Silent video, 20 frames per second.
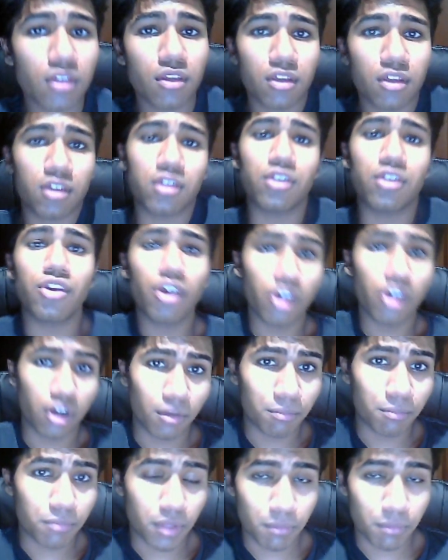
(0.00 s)
In
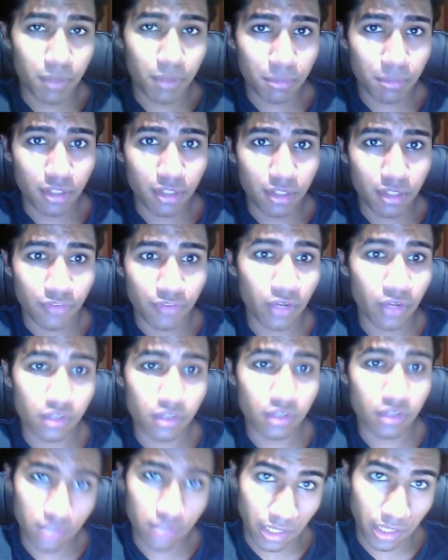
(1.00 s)
Europe, the people that found
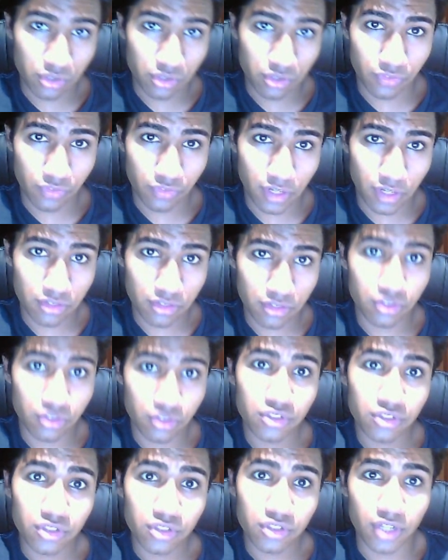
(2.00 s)
these dinosaur
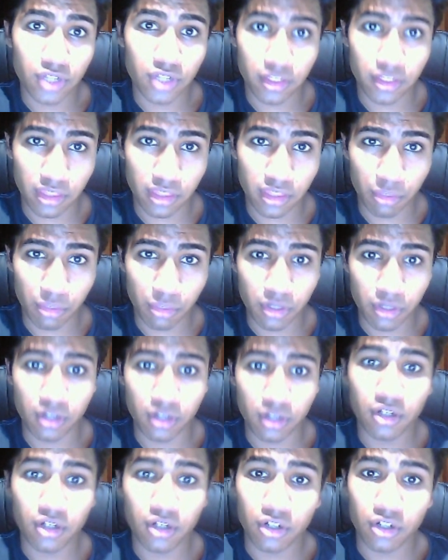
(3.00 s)
fossils thought they
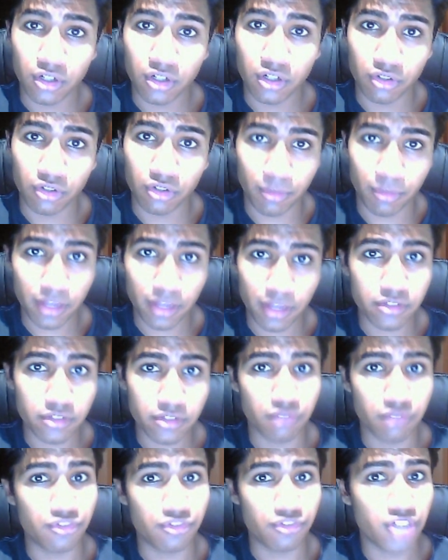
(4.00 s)
were remains
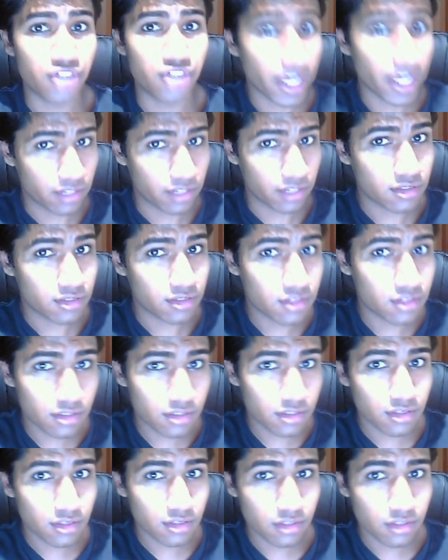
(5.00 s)
of giants,